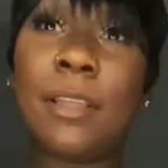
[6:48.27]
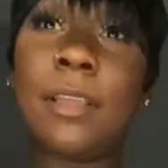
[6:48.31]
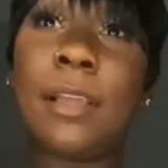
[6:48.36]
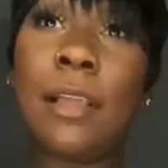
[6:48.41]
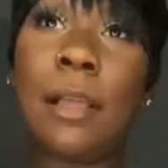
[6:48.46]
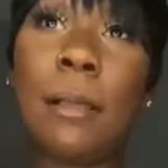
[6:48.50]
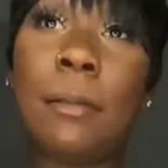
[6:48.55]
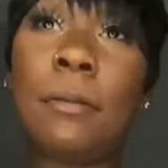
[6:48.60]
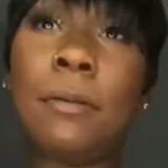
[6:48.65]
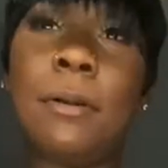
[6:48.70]

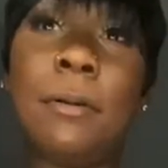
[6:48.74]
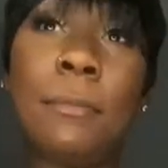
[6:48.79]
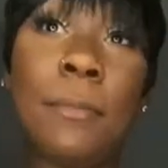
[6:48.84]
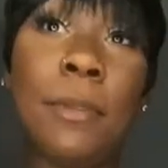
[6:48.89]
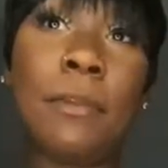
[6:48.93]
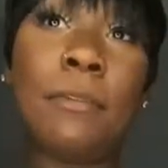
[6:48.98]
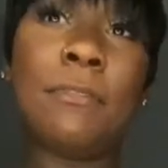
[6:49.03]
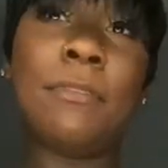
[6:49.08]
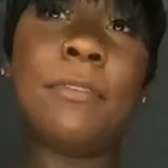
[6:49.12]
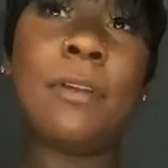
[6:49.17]
I'm
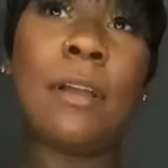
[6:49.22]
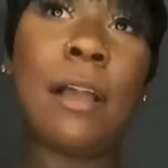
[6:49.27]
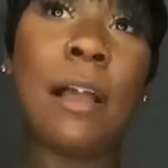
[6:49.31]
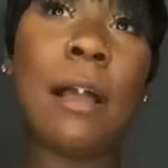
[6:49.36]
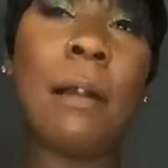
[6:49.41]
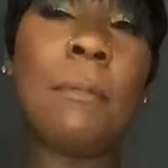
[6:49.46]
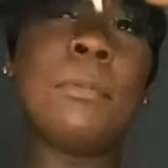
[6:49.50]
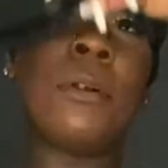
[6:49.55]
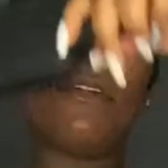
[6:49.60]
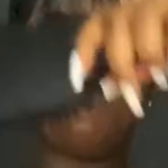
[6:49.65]

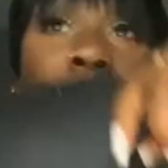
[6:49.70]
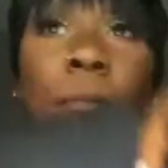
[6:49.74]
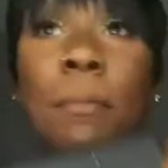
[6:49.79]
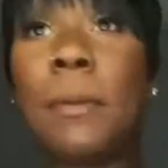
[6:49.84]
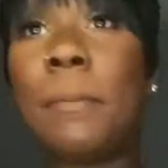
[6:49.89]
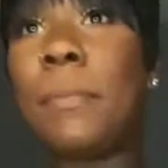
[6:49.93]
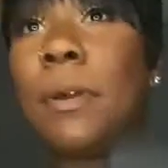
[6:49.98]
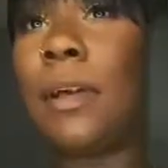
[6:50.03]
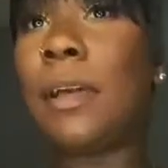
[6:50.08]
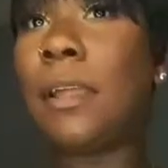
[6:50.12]
gonna
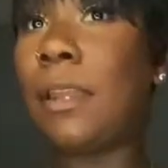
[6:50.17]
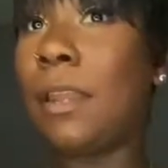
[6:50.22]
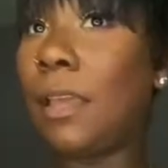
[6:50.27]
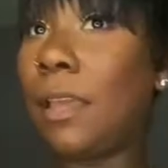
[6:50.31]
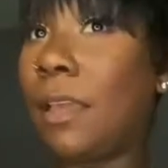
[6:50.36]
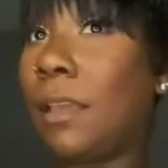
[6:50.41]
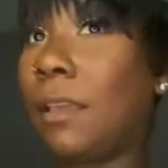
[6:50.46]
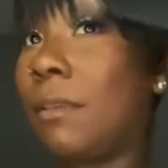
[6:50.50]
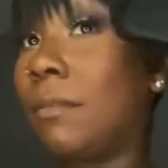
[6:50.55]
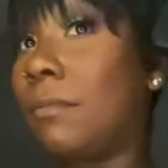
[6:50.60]
remember her
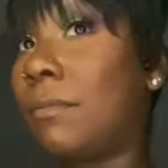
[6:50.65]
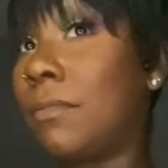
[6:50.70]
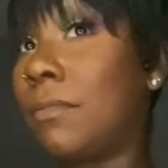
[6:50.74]
name.